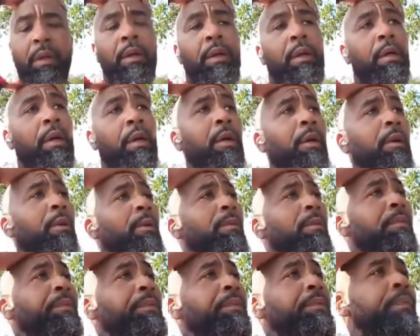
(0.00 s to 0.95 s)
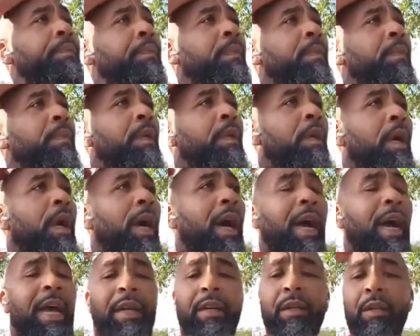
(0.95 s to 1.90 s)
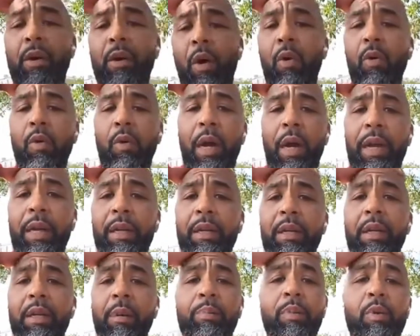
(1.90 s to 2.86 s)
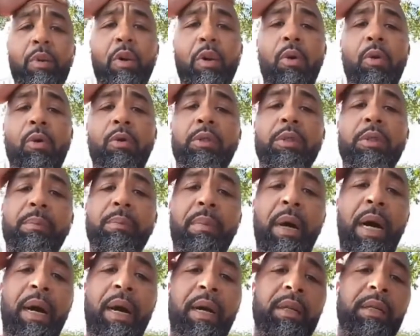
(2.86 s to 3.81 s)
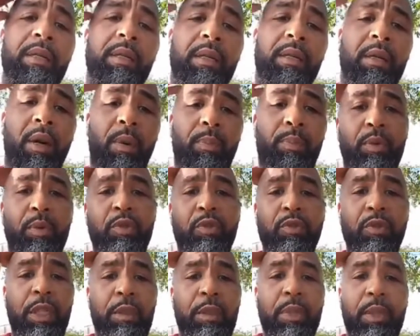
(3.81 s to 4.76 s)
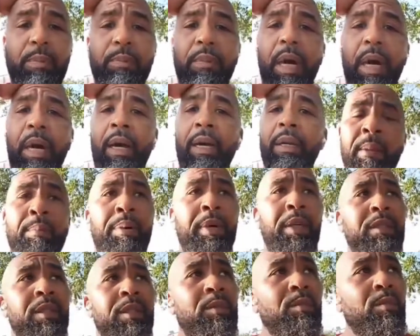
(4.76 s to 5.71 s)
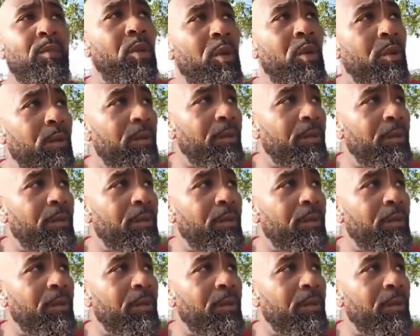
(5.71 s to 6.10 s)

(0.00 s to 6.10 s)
I had a goal. I had a couple goals in mind and a couple dreams in mind. But this morning,